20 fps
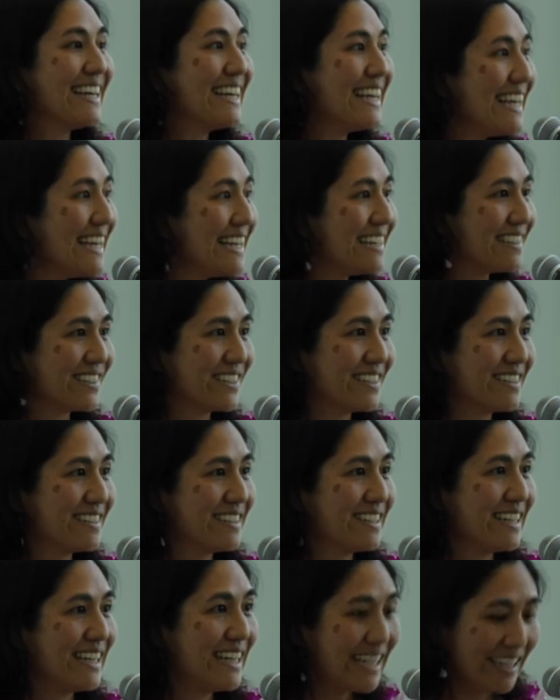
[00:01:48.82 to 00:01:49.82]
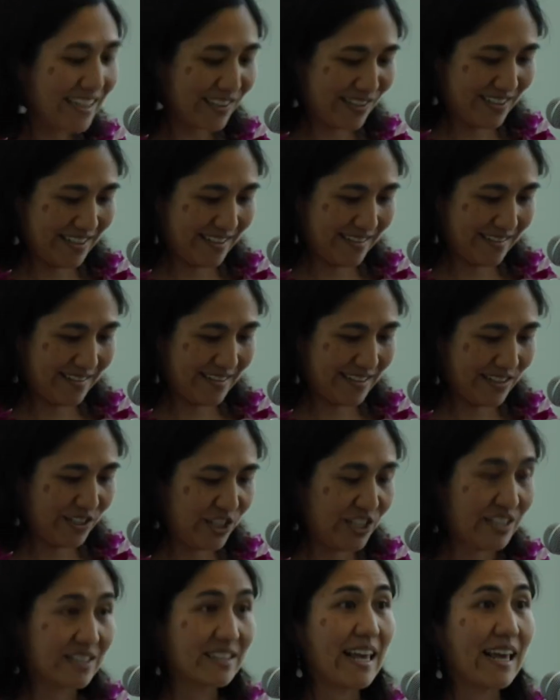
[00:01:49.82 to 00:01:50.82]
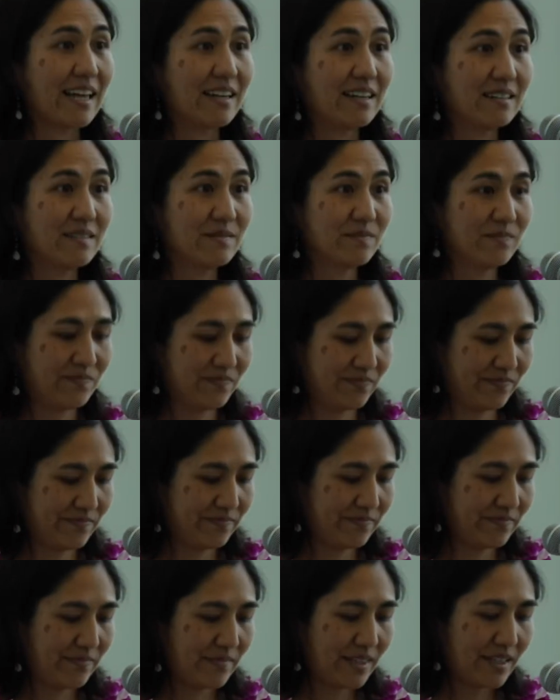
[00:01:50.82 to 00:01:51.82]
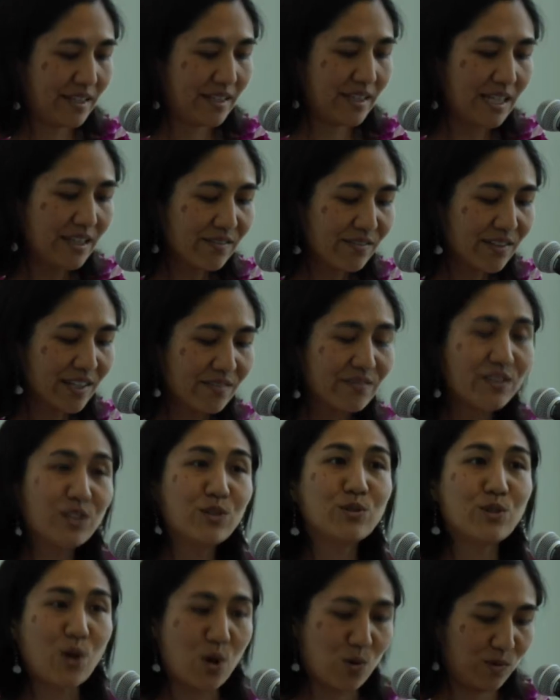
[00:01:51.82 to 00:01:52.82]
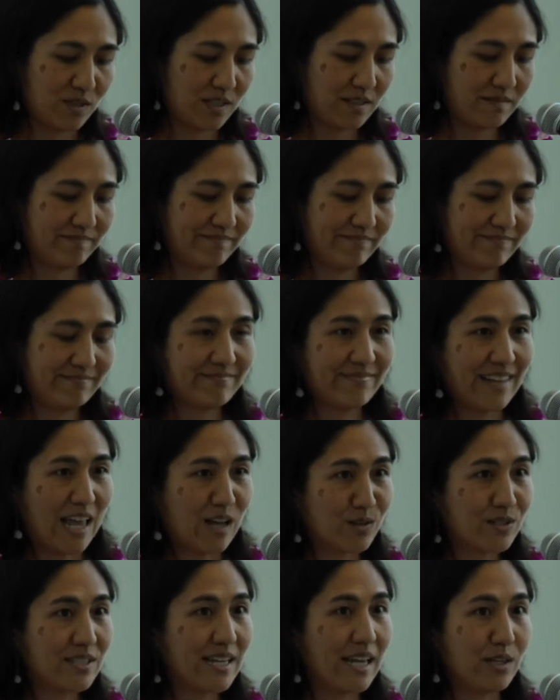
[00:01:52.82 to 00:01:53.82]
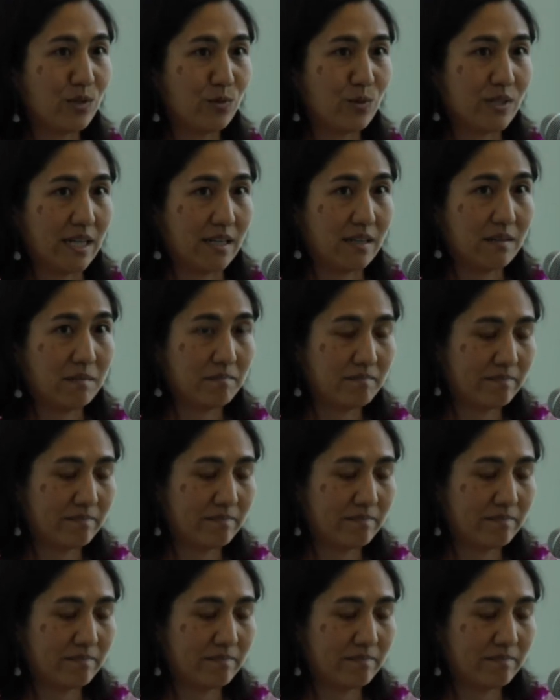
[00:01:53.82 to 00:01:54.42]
Eat, eat, she said. Even if you don't, I'll say you did.